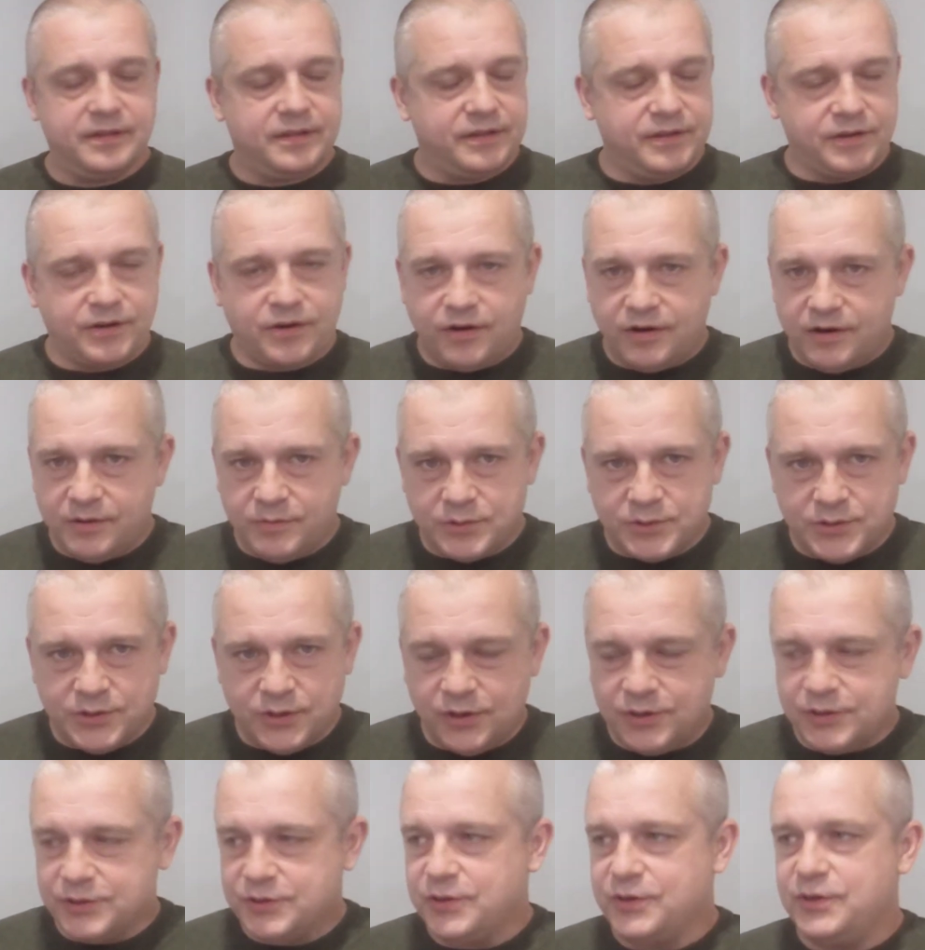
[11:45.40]
the girl I was
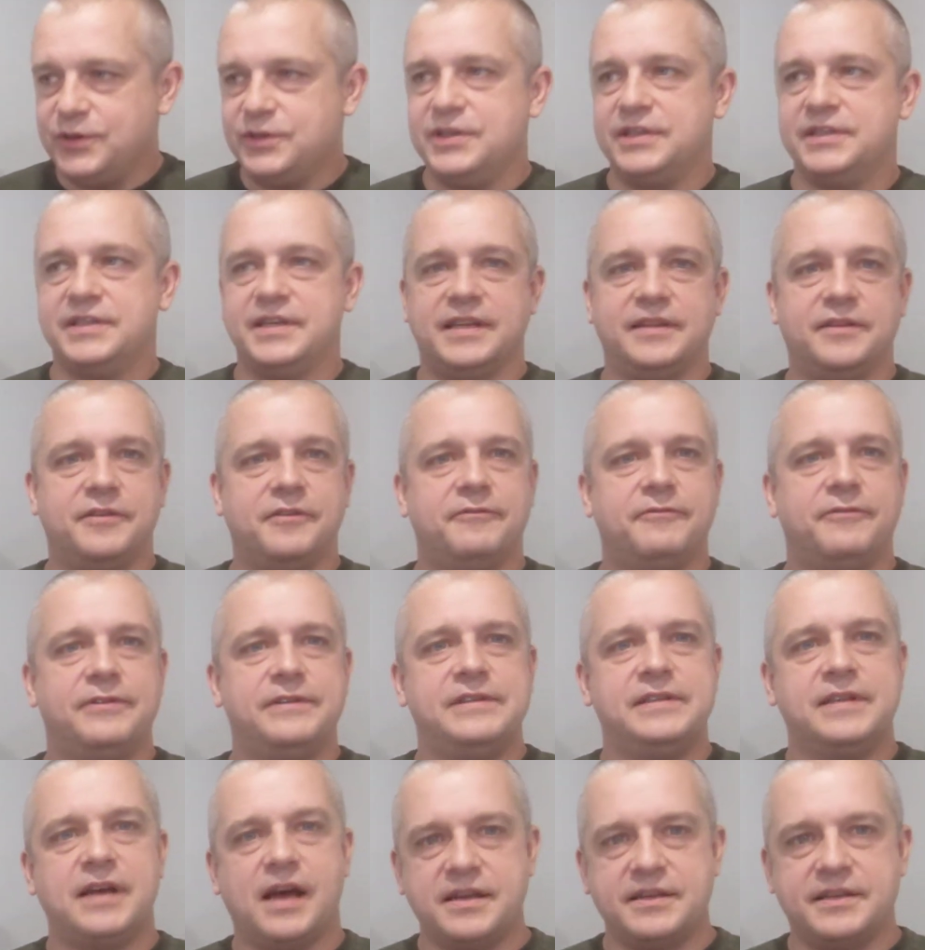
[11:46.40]
talking to, she said they're
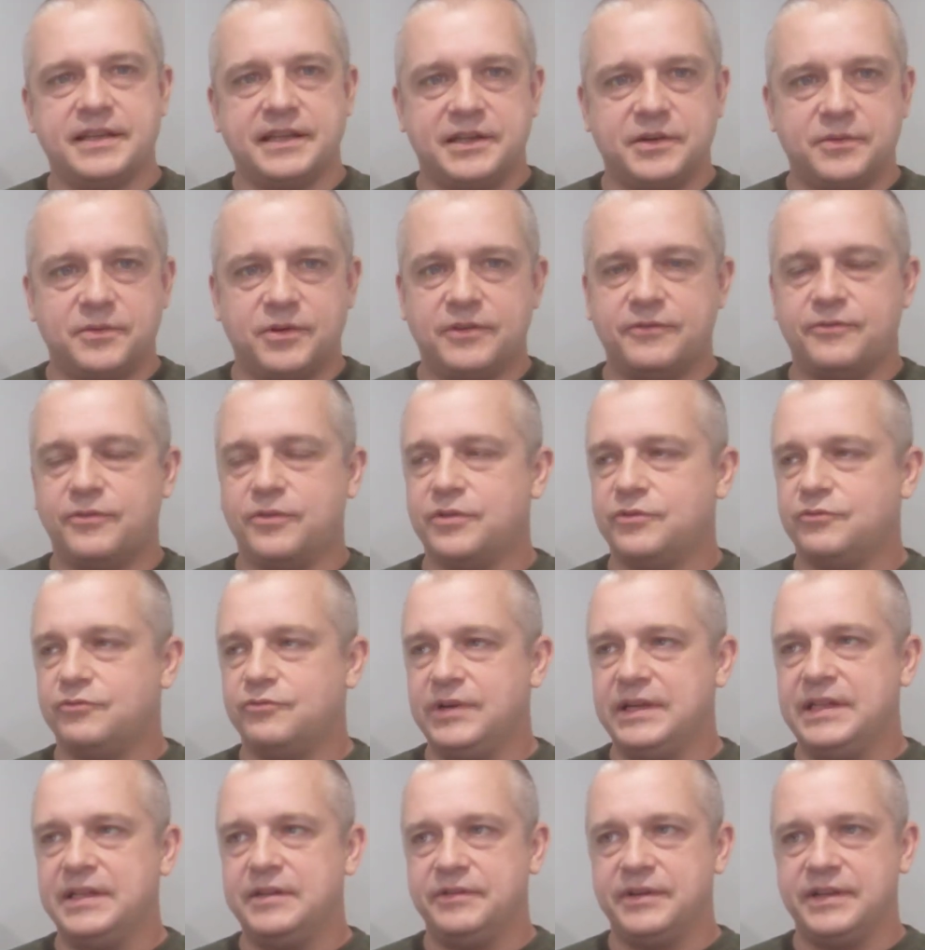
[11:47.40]
fantastic to work for,
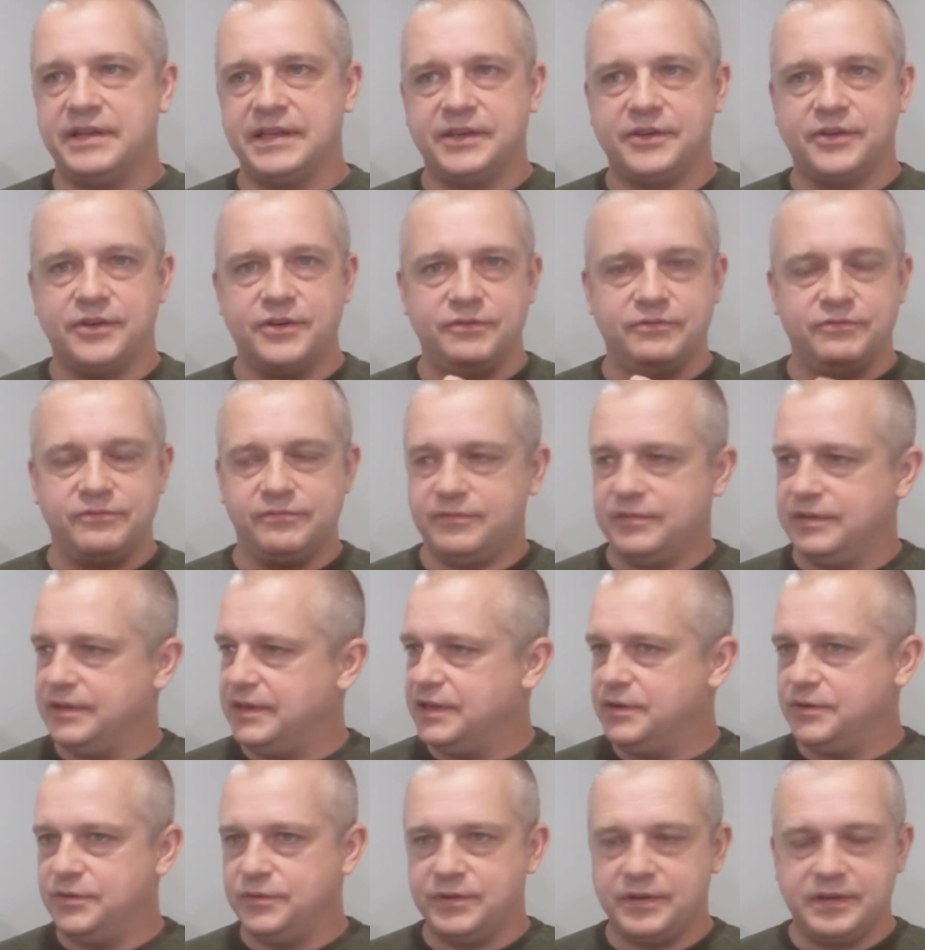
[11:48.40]
really, really good.
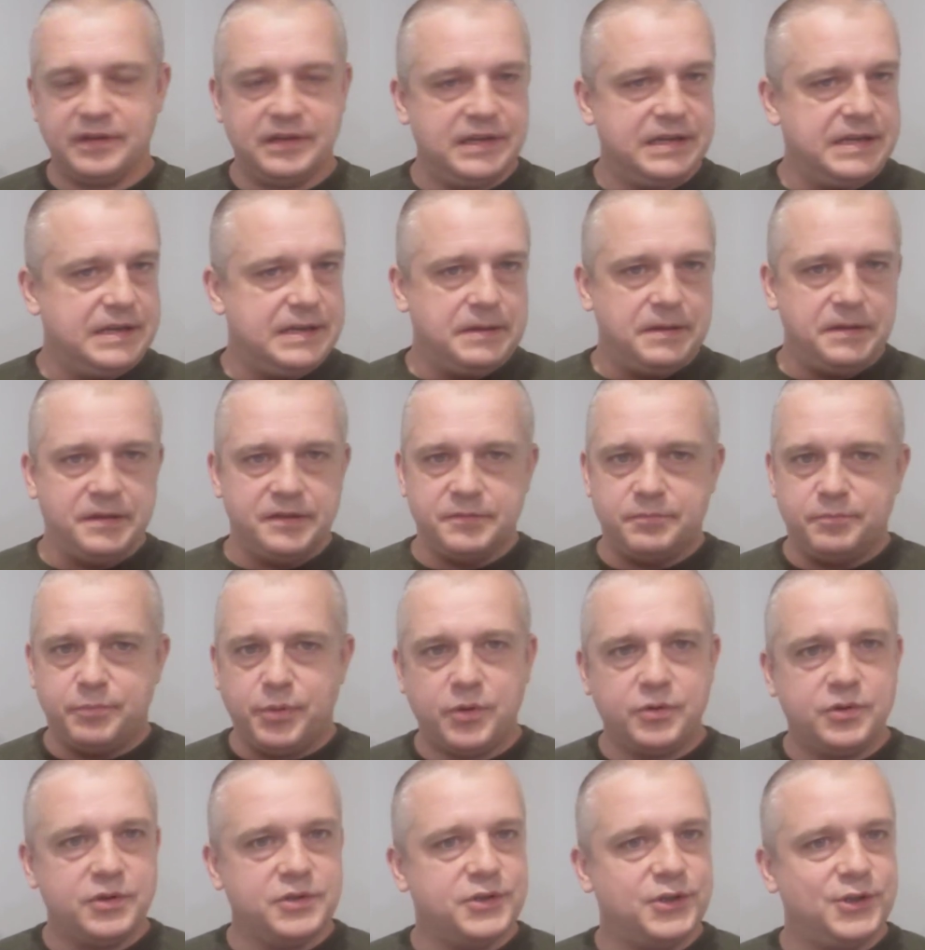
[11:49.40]
You know, there's
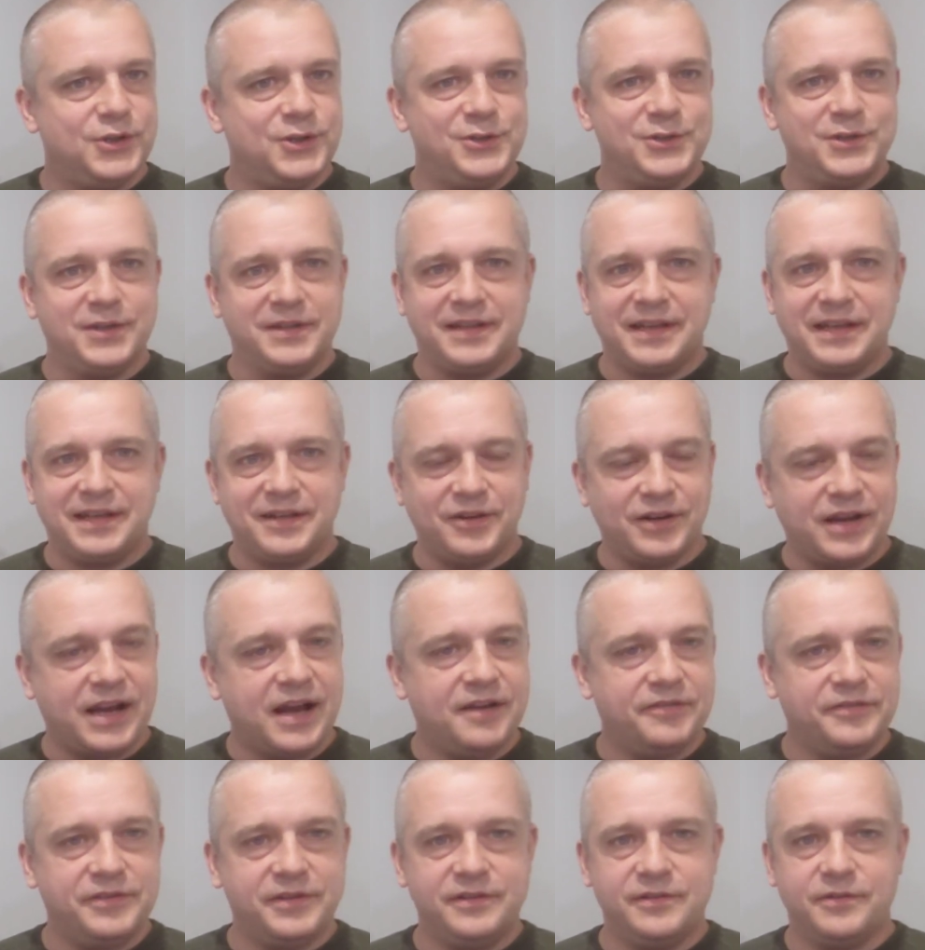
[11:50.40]
bonuses and they look
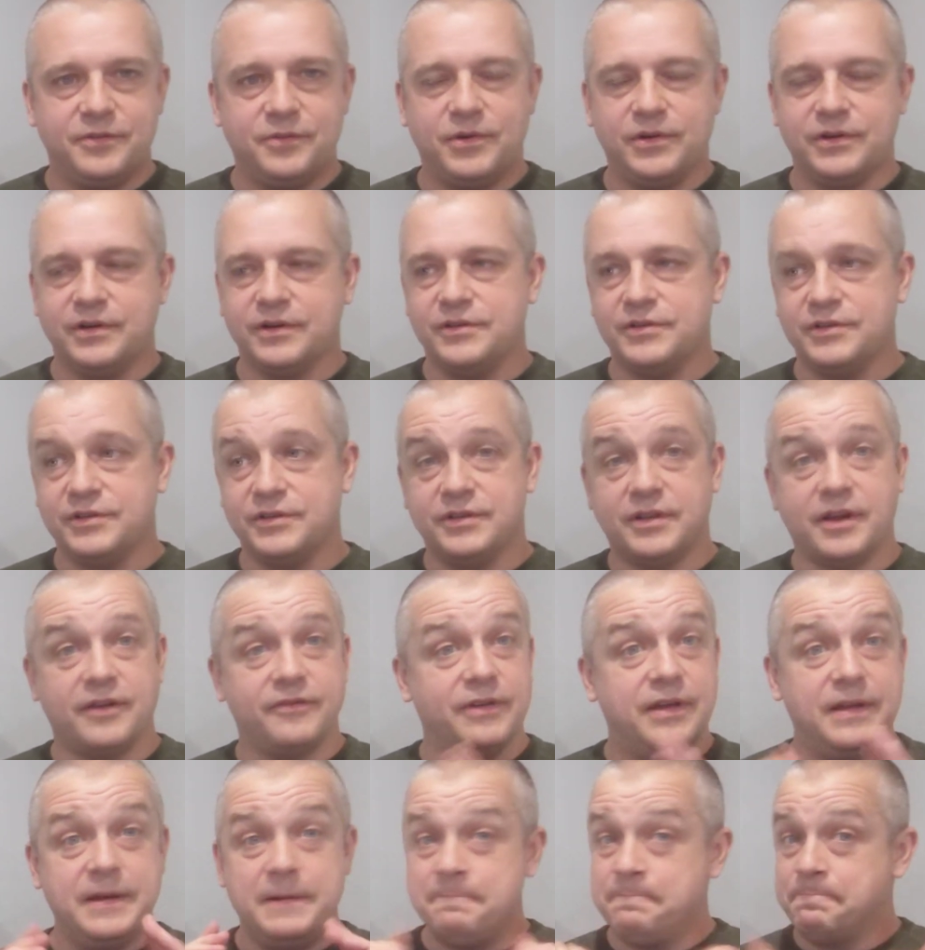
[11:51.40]
after their workers and stuff.
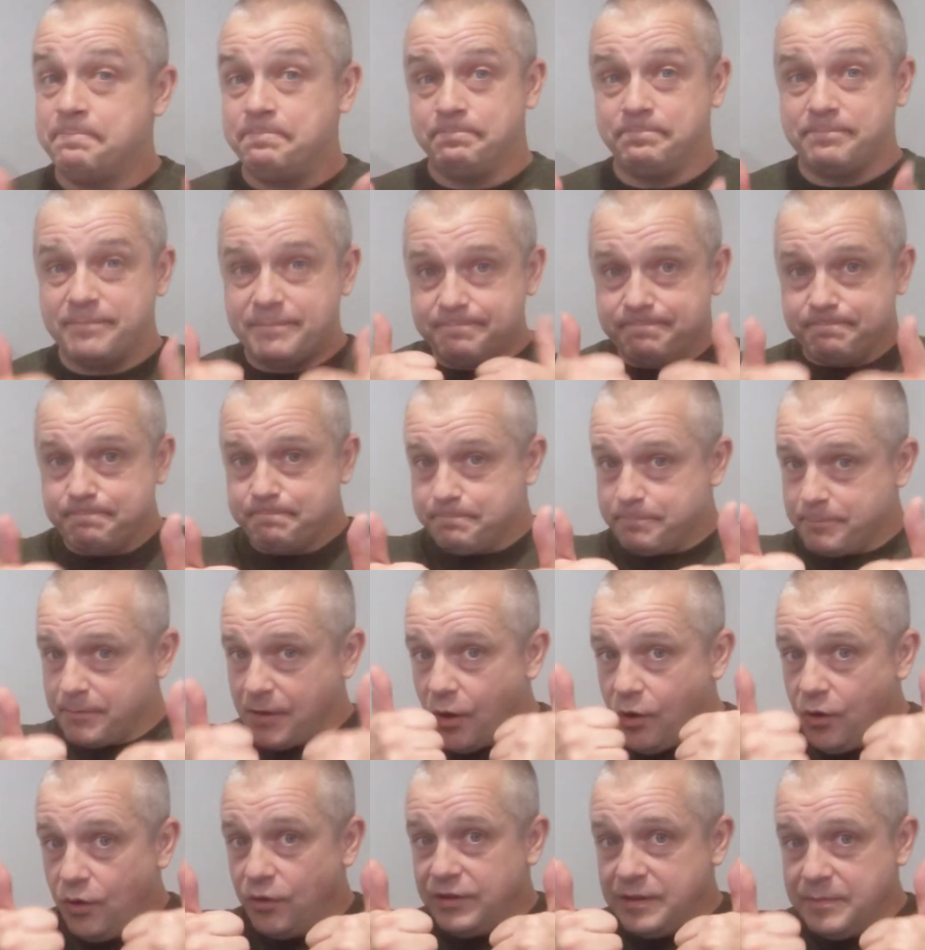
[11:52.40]

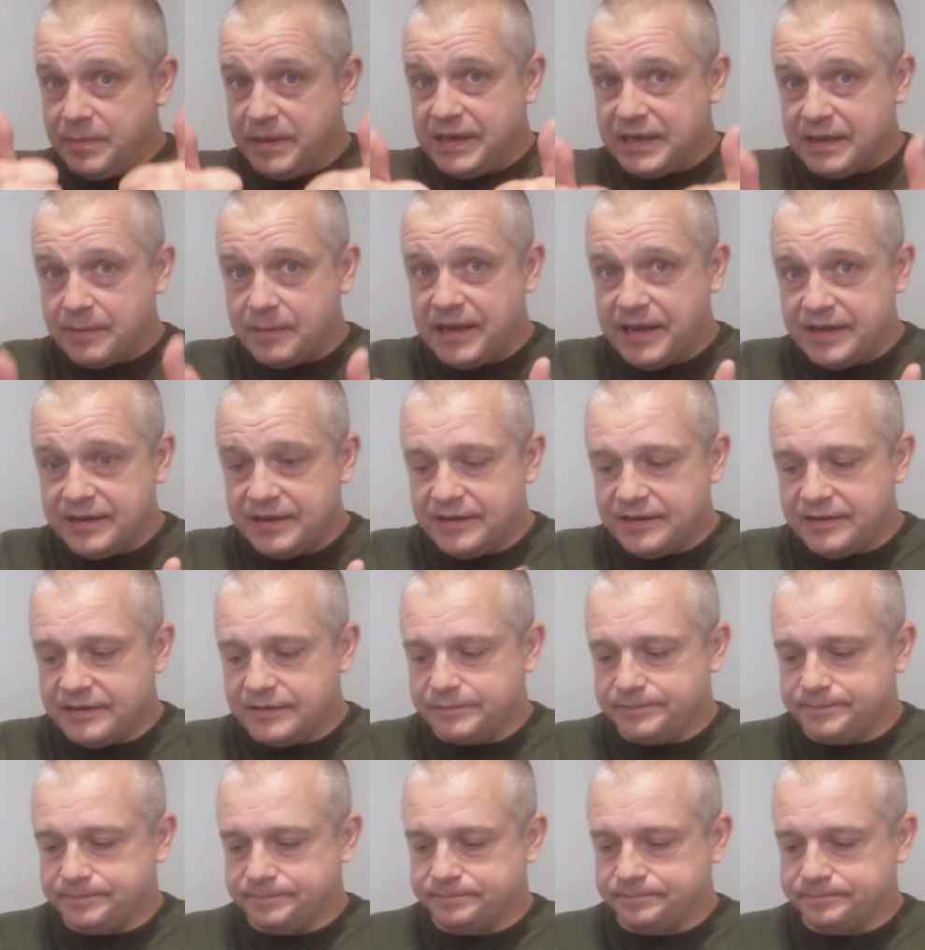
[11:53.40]
All to be commended.